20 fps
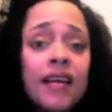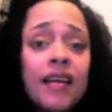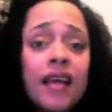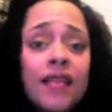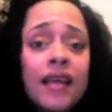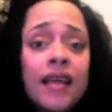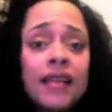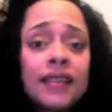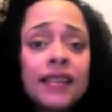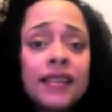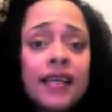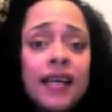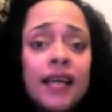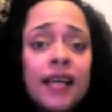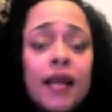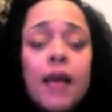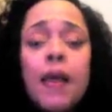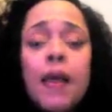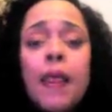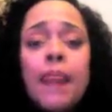And that's it.
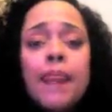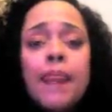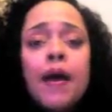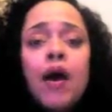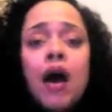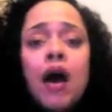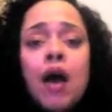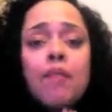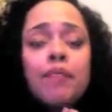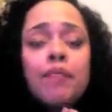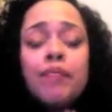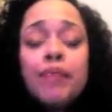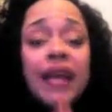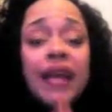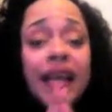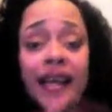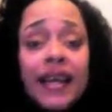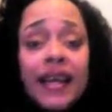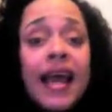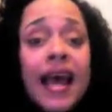Now, I'm
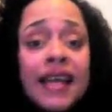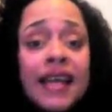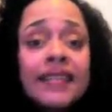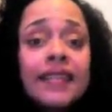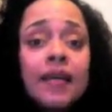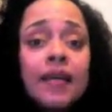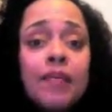being nasty